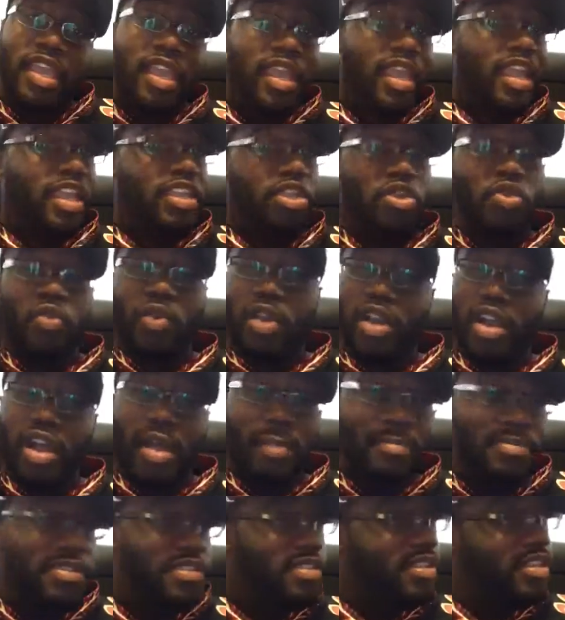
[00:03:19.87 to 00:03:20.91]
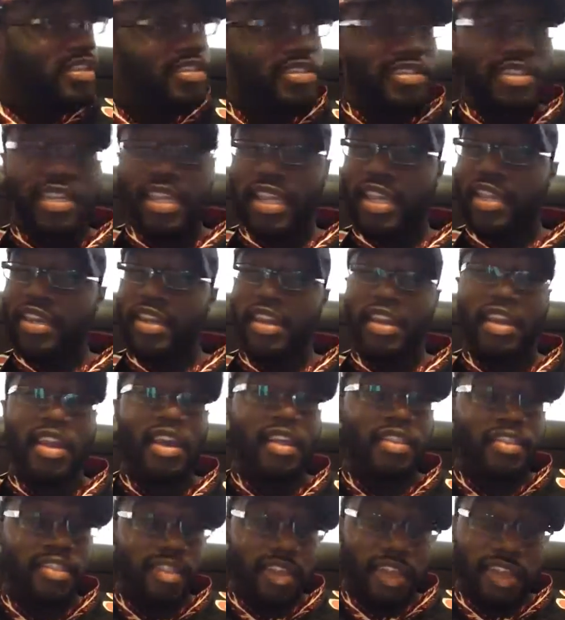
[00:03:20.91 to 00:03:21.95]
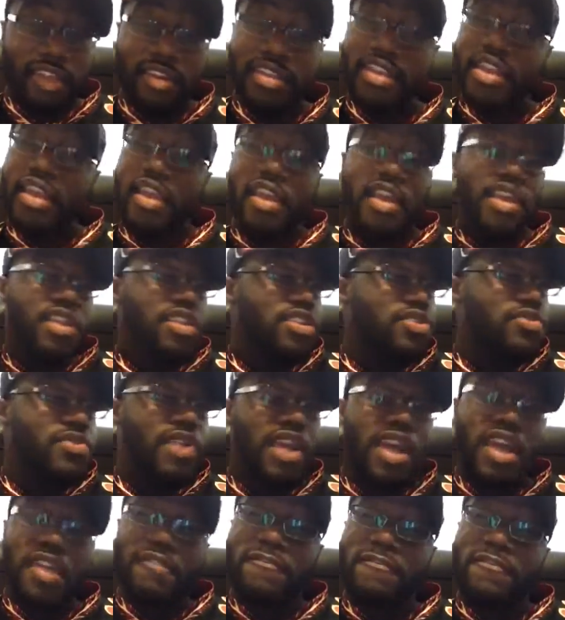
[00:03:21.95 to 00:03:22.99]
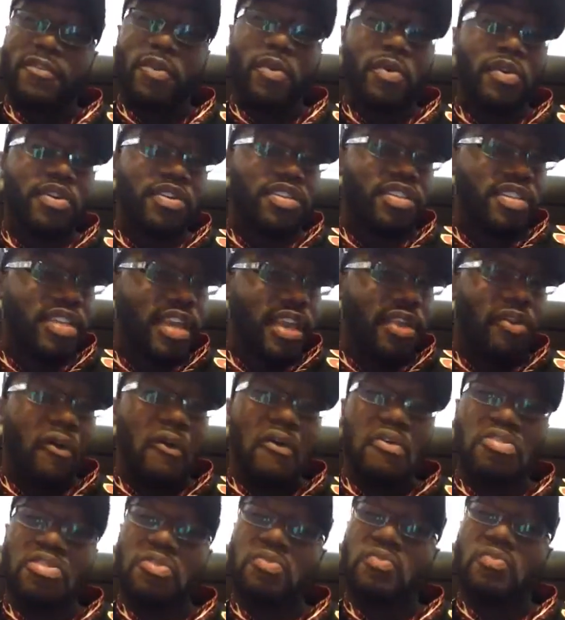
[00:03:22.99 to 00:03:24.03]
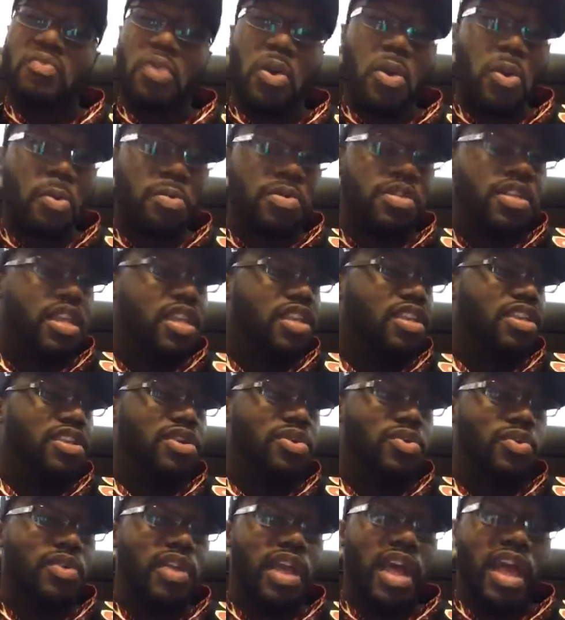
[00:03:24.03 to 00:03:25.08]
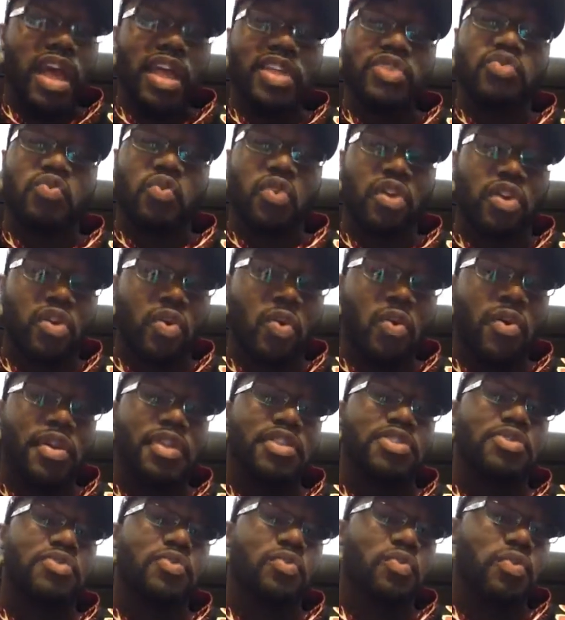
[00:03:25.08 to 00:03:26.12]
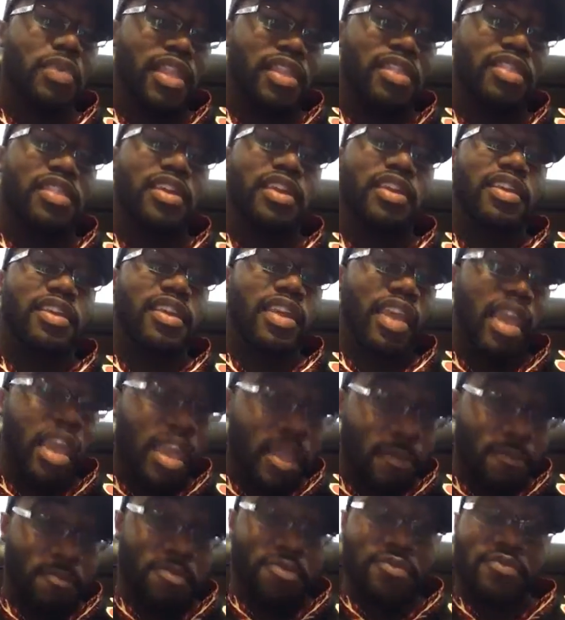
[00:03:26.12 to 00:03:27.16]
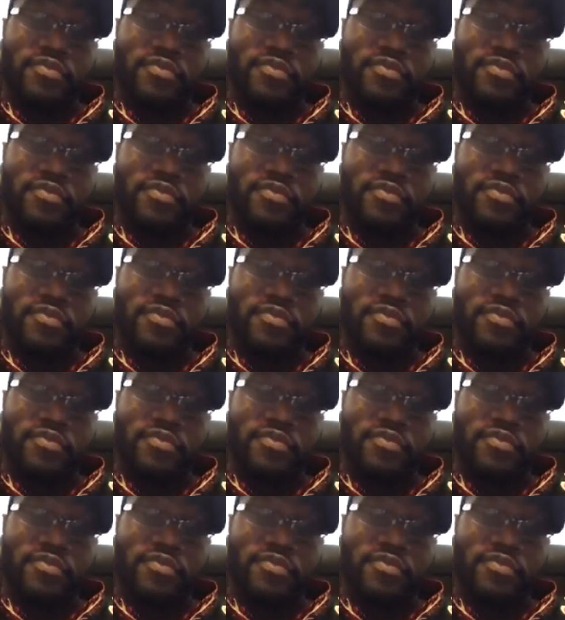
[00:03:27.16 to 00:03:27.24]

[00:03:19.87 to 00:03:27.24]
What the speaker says: And you were up 16-0, and you had Florida State on the ropes, and you guys were going to win the game.